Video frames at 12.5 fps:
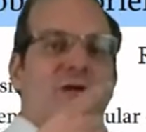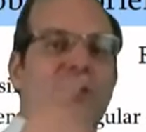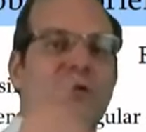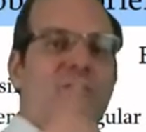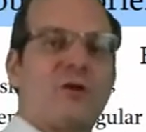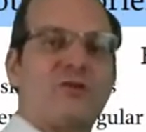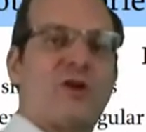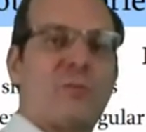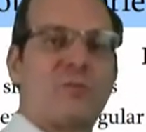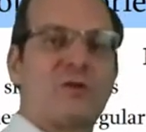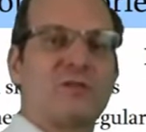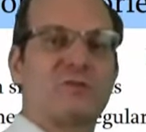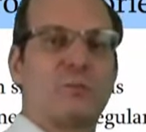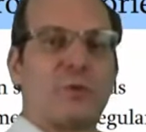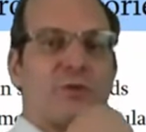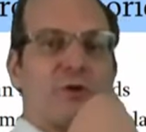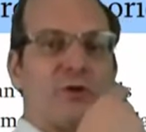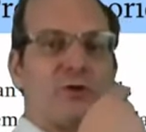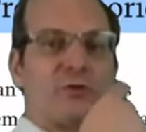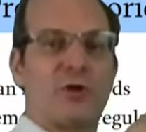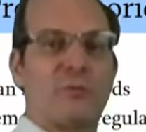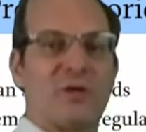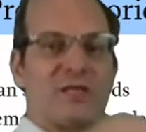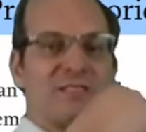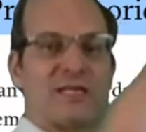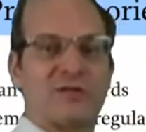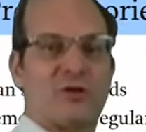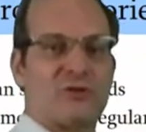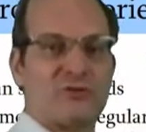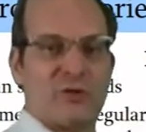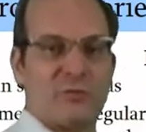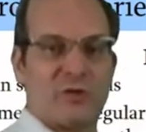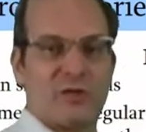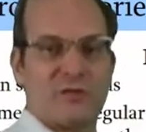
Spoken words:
non-terminals with terminals and non-terminals.